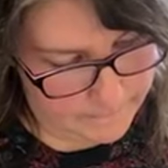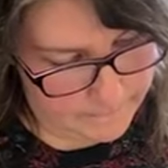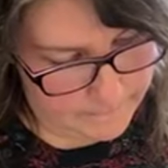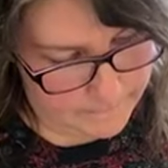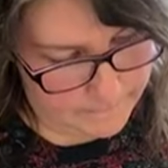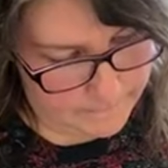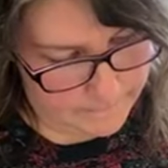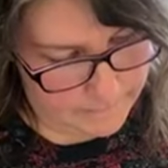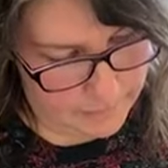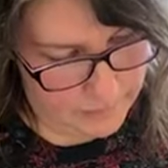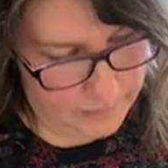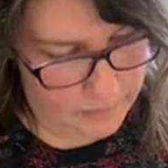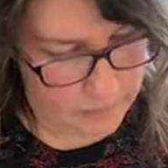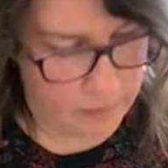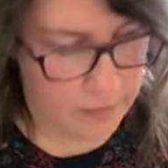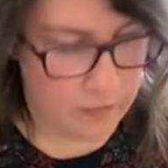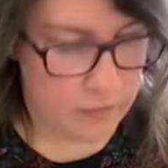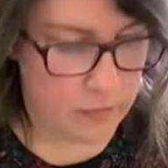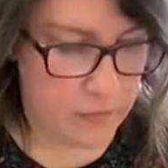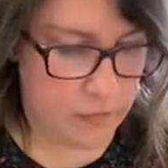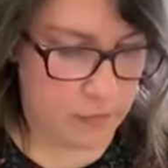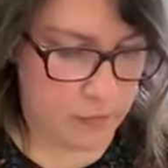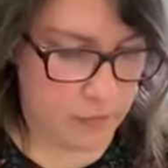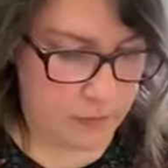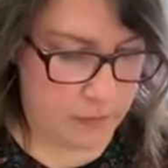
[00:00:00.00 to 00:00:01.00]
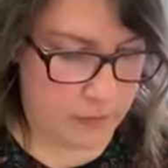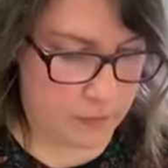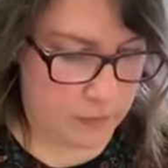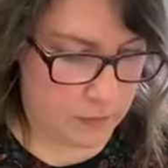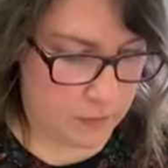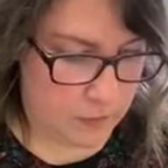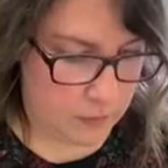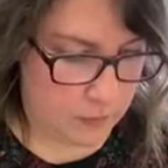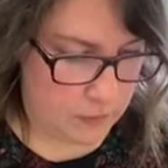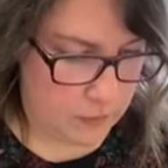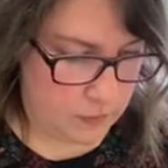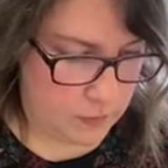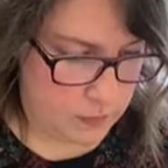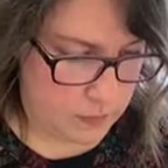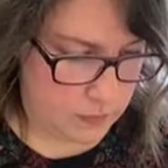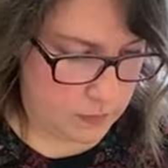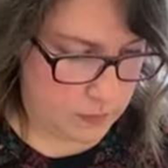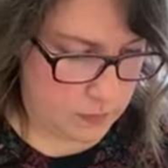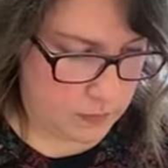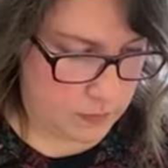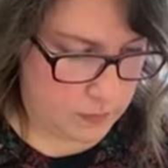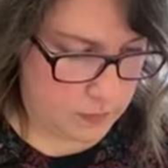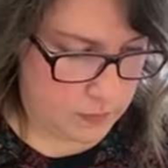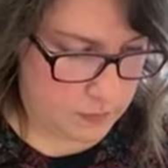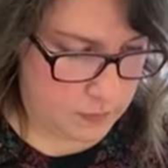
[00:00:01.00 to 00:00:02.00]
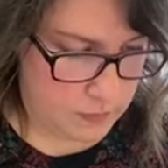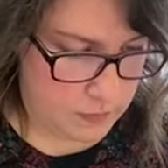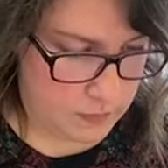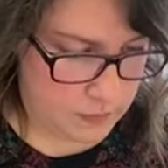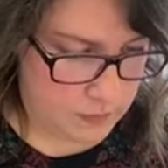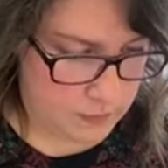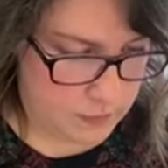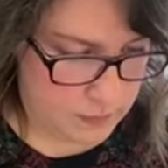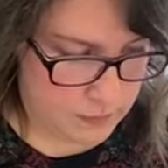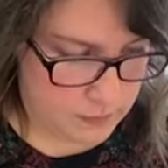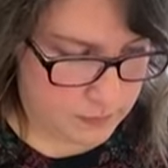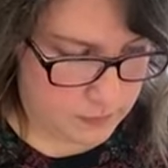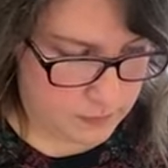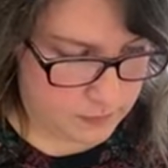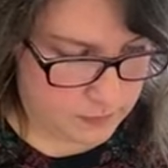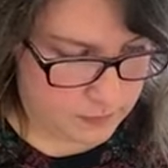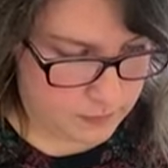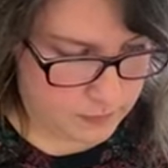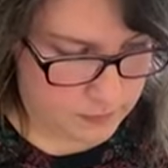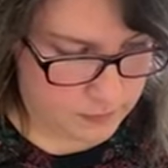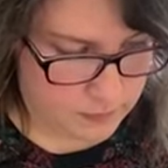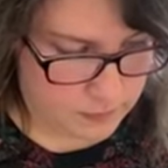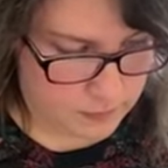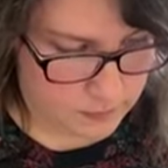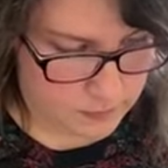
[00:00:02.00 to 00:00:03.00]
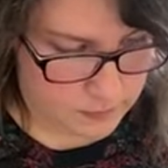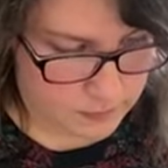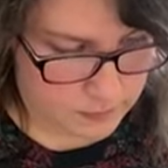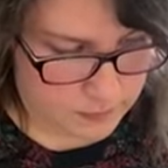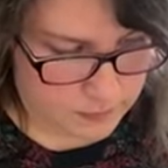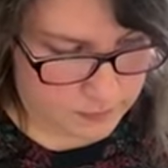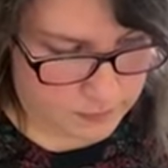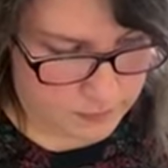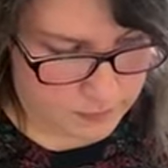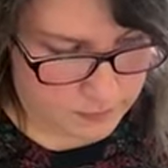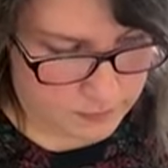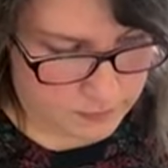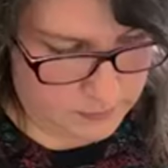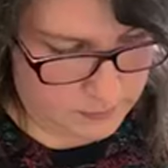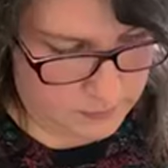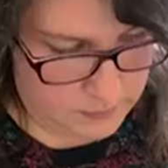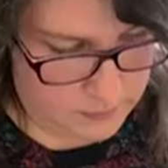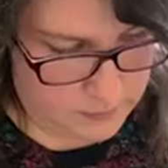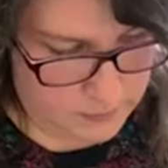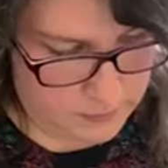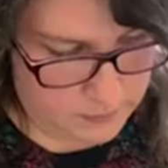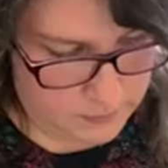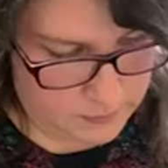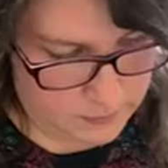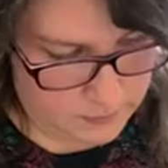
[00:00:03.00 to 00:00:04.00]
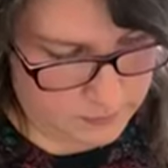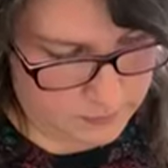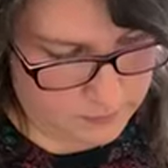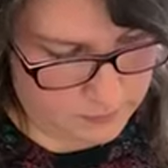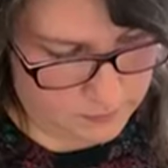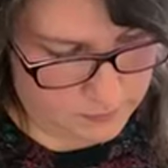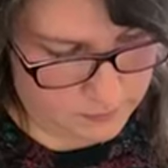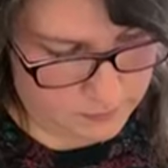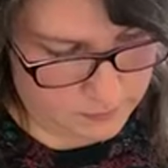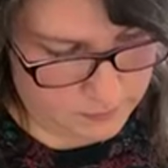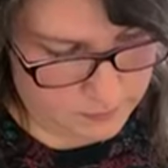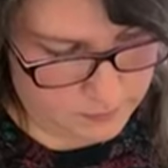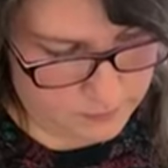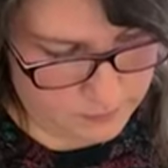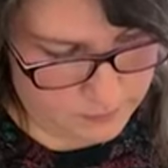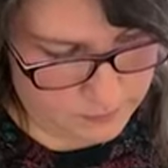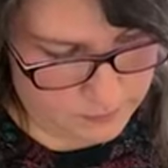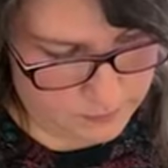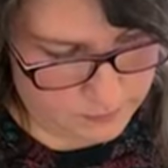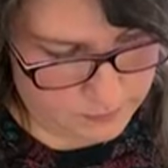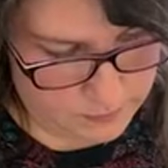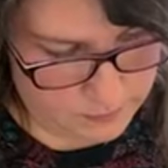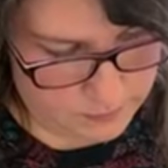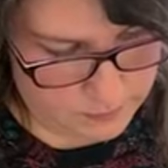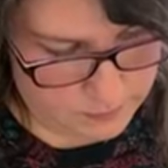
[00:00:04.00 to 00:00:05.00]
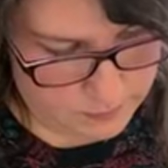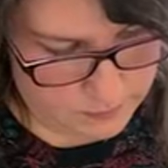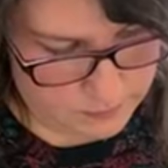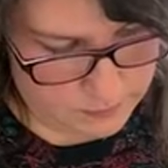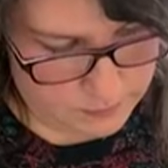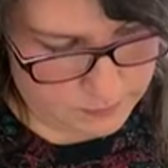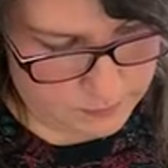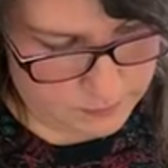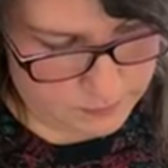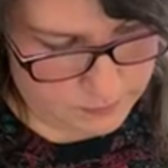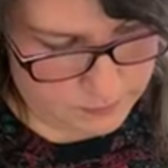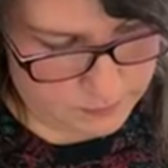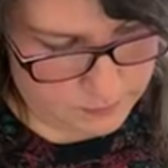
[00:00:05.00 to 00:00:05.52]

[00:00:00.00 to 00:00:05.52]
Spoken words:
(no one is talking)